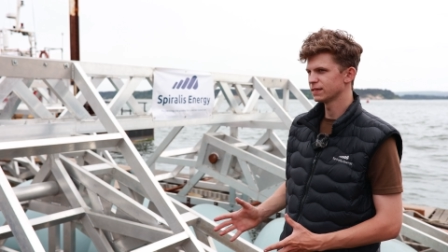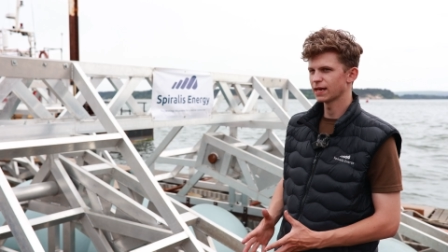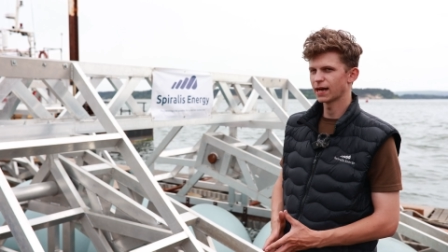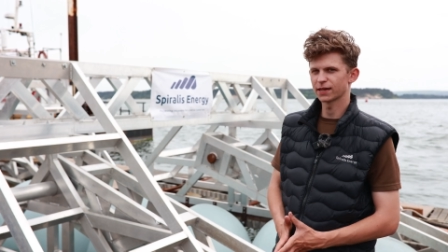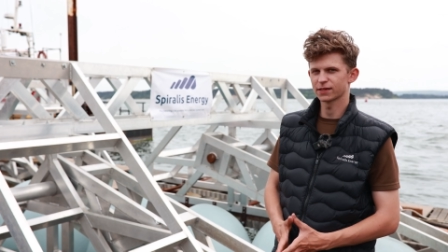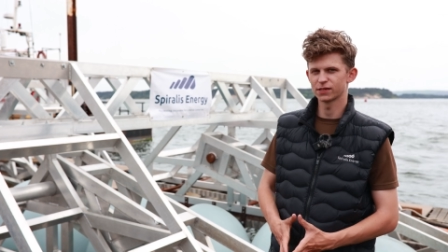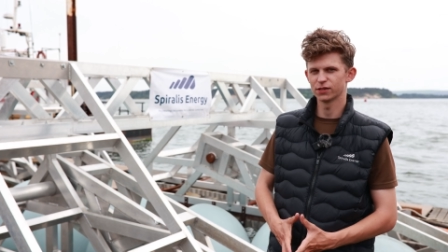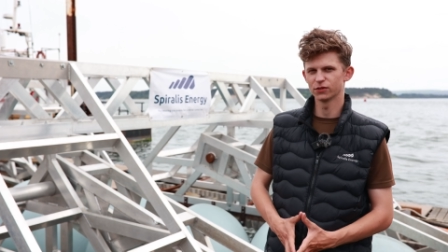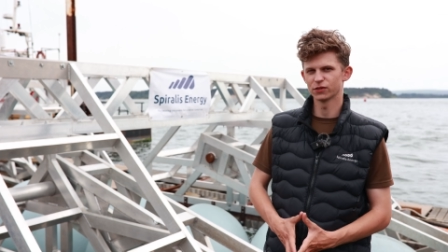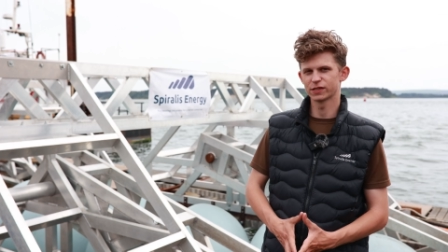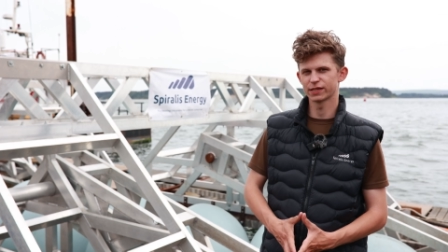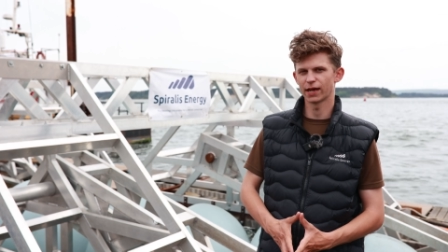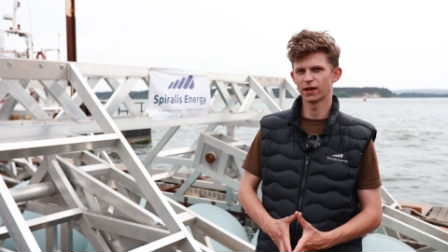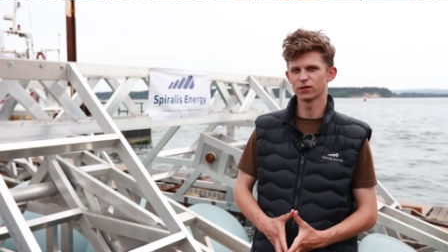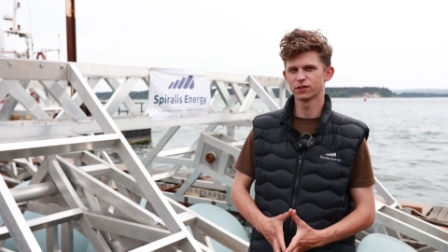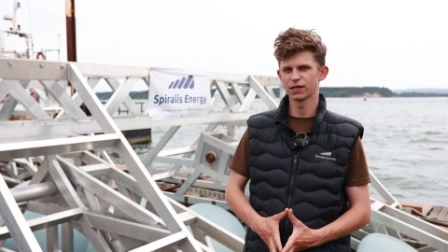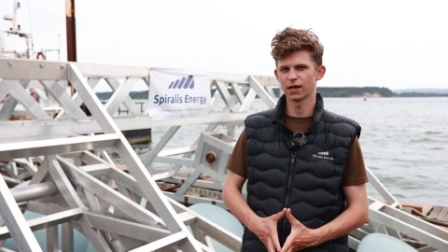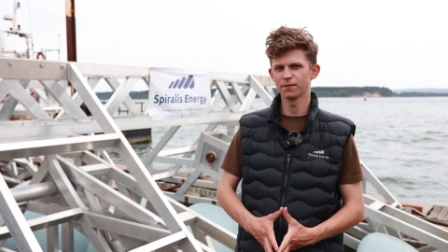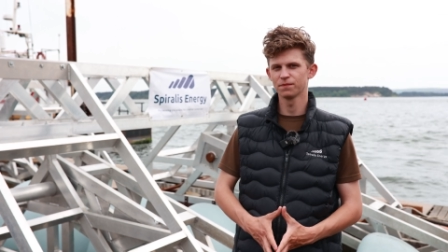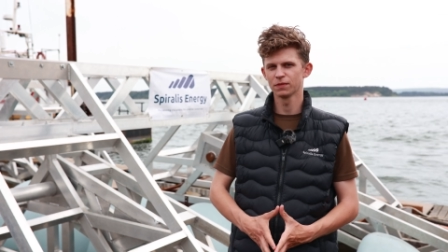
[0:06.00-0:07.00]
is the axial
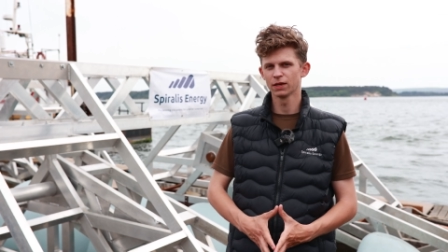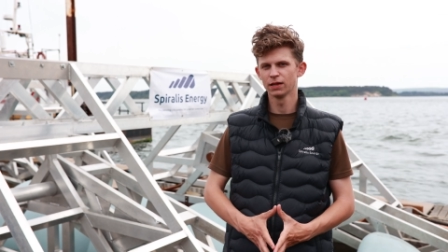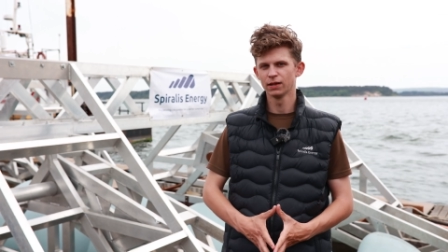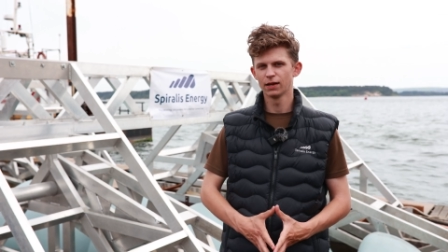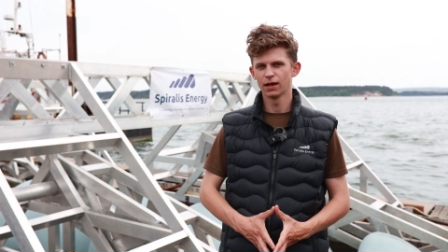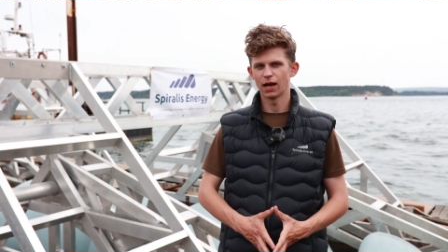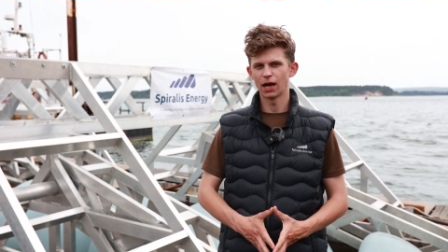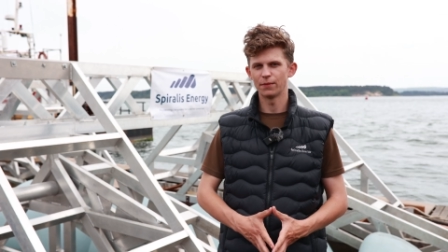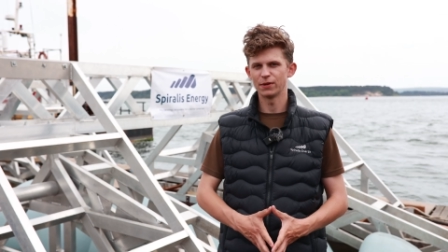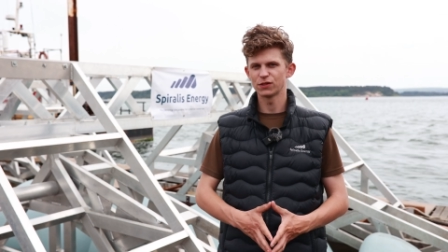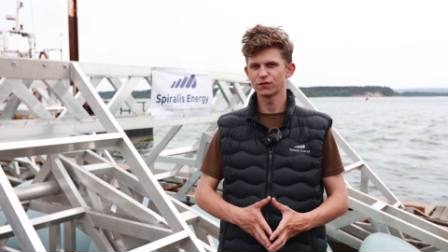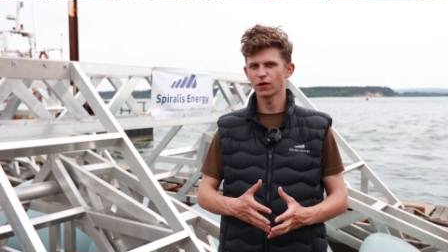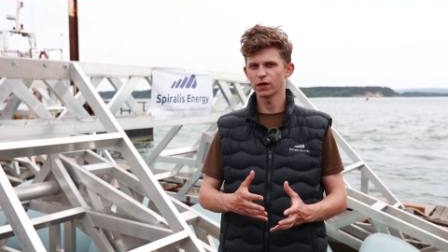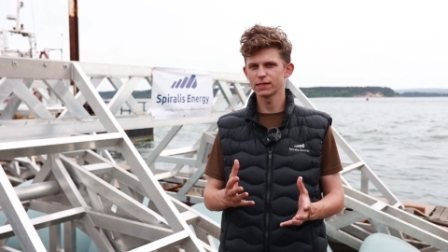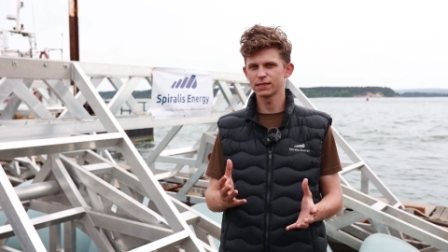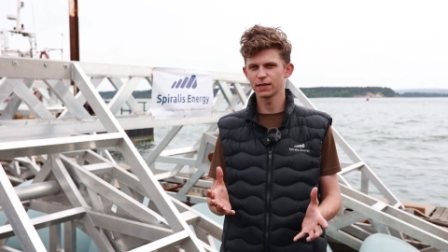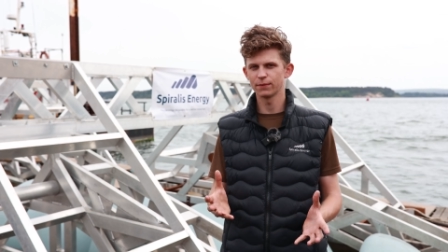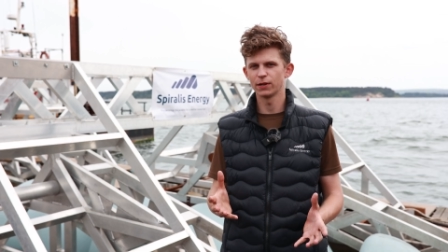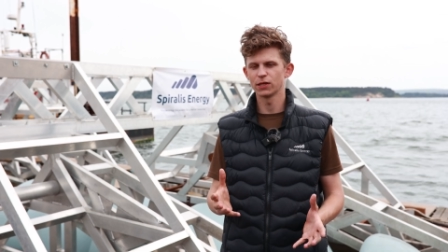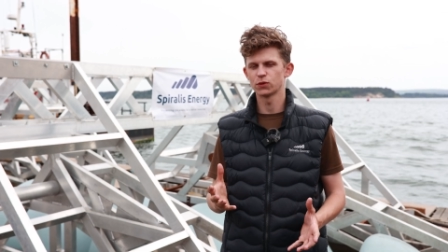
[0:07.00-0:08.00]
skelter. Um, it's
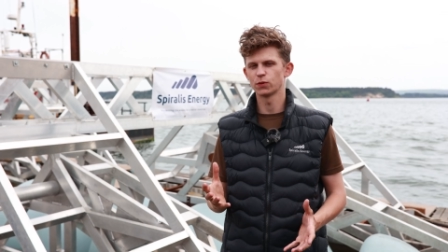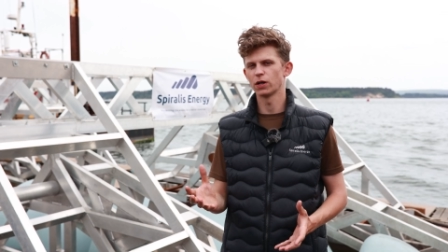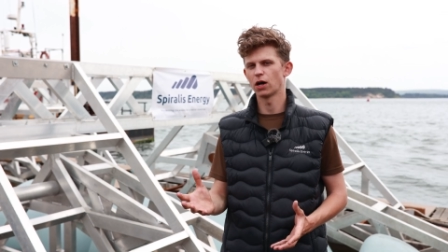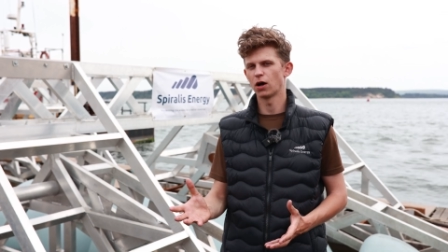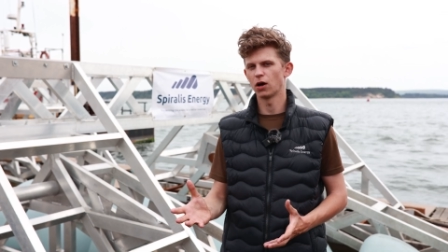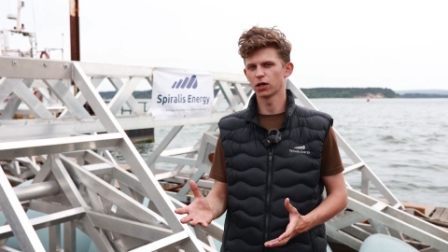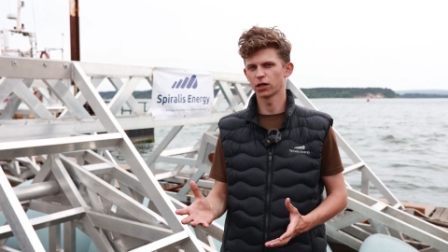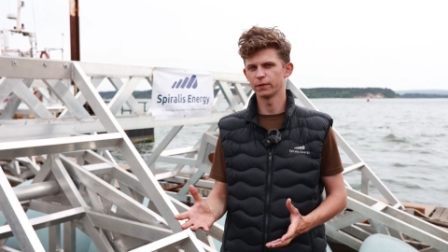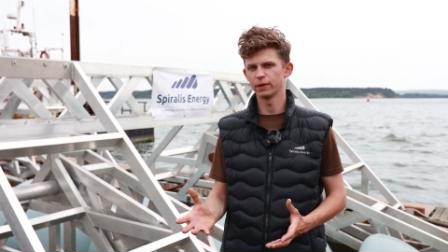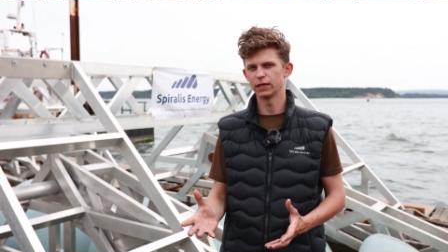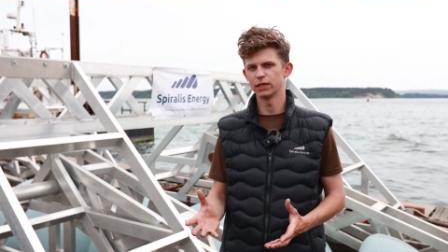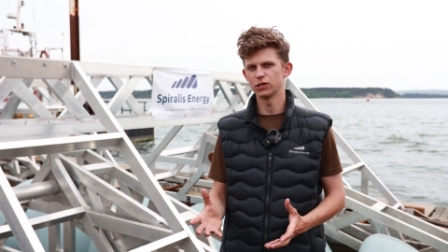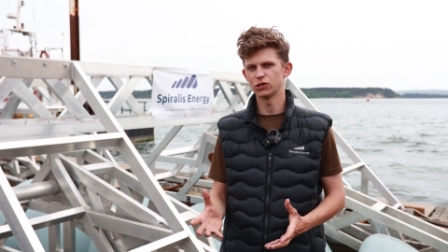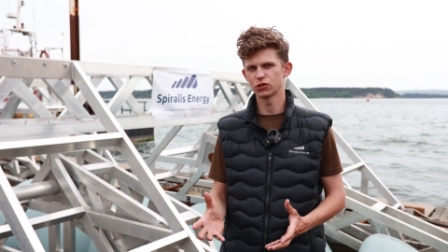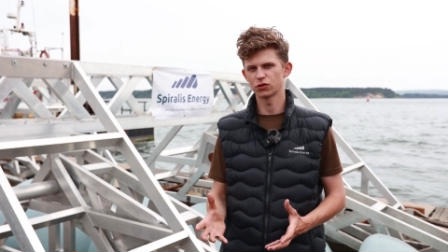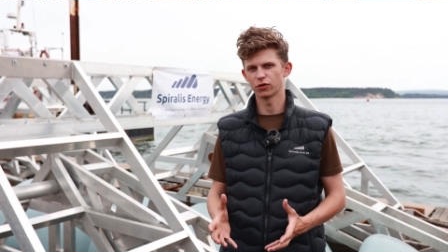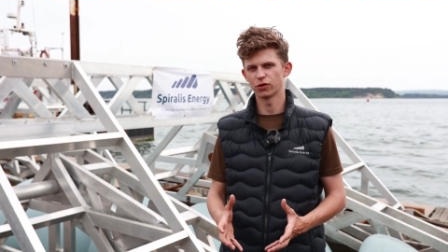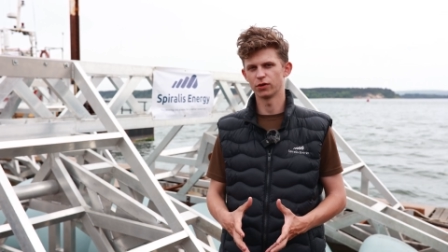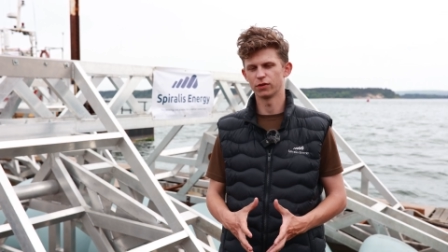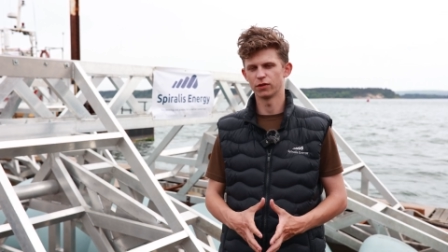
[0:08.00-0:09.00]
very similar to an Archimedes
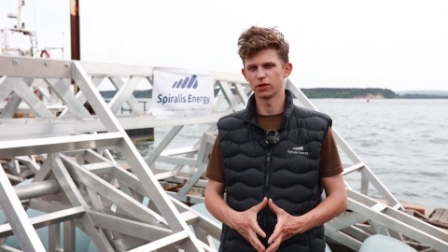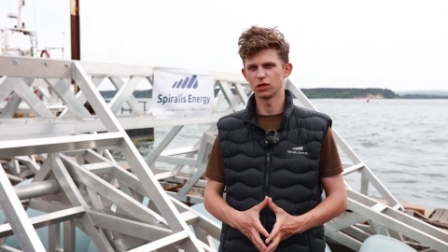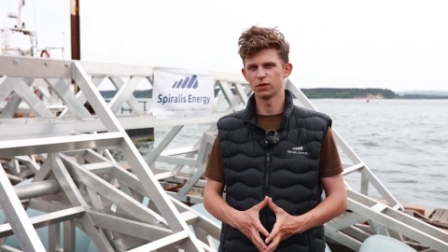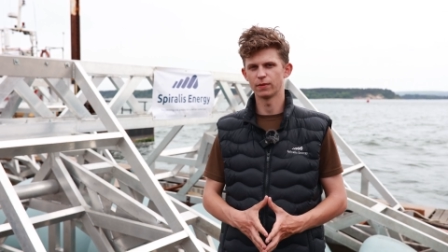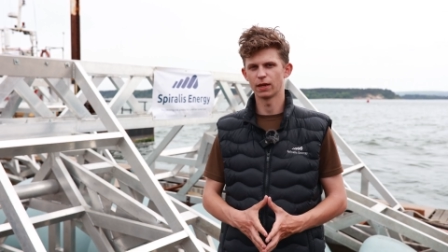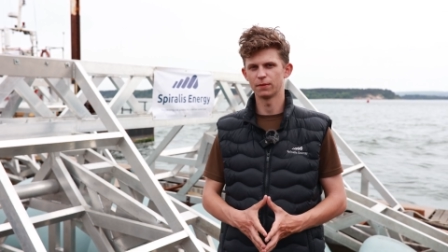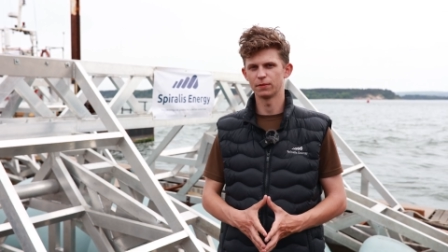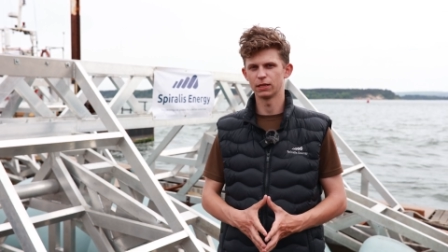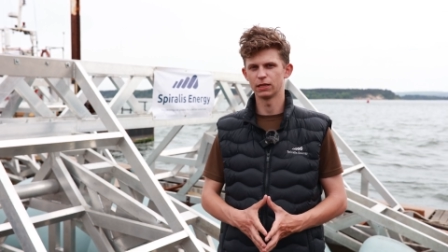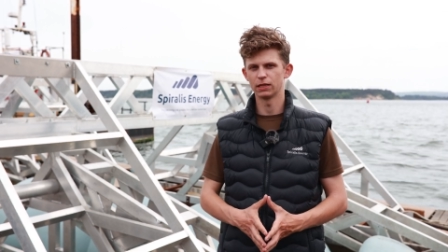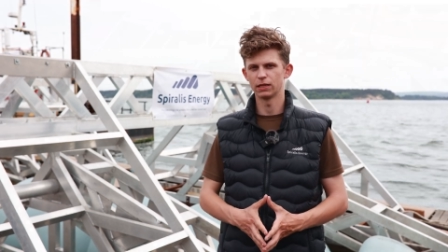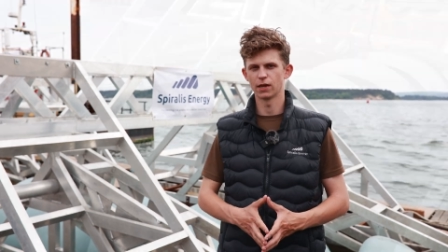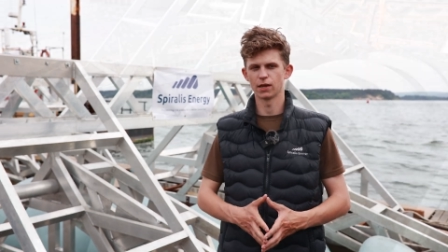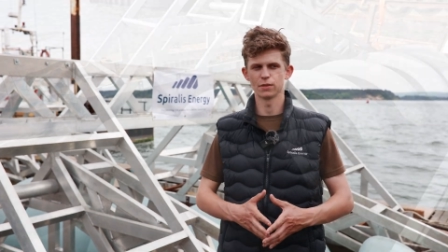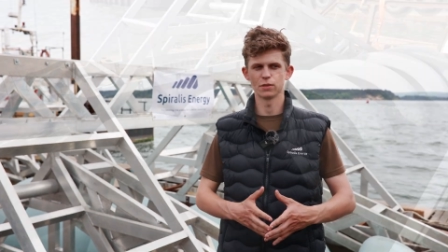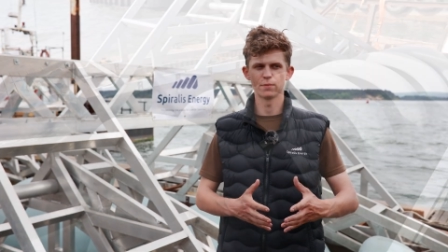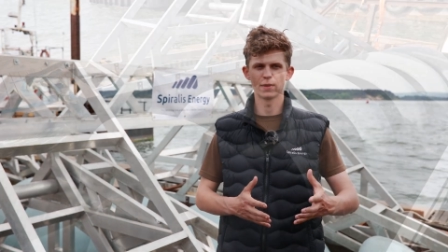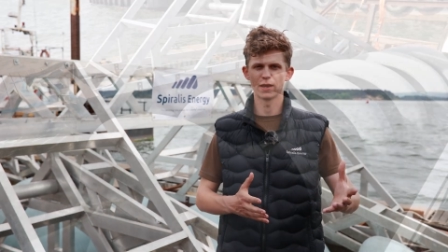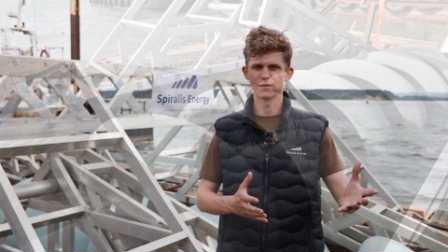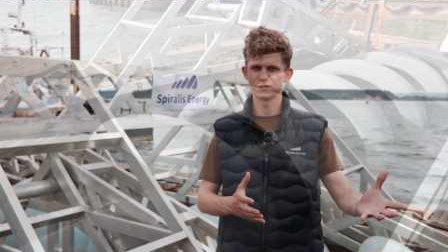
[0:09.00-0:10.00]
screw that you may, be,
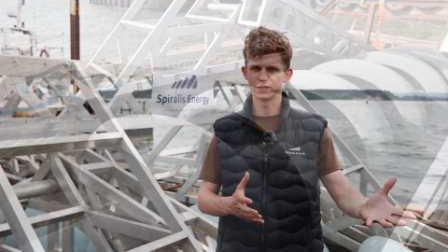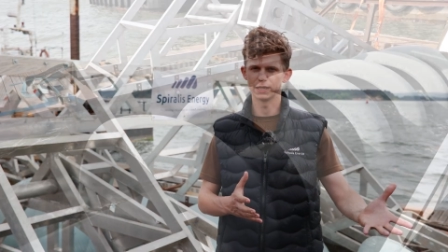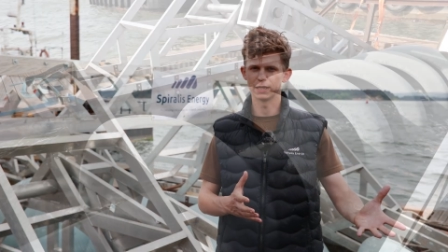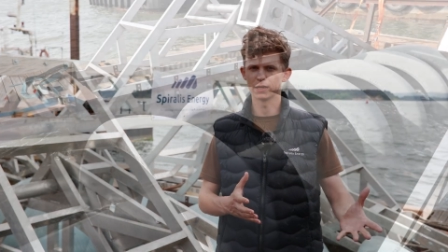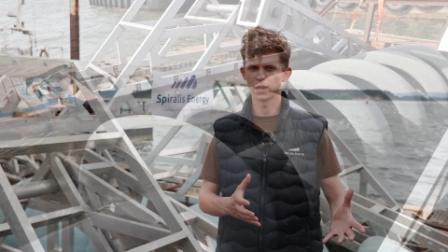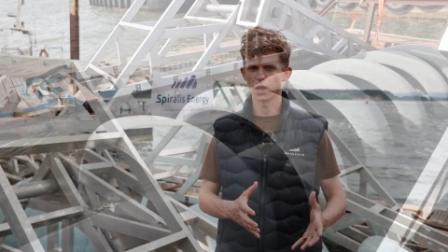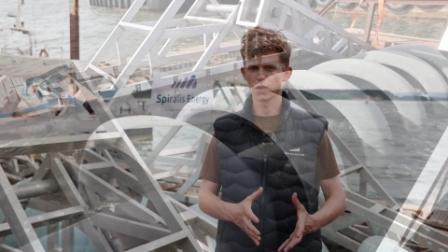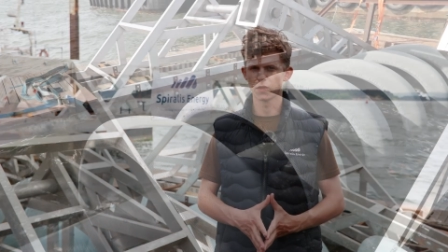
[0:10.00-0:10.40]
uh, you may have seen in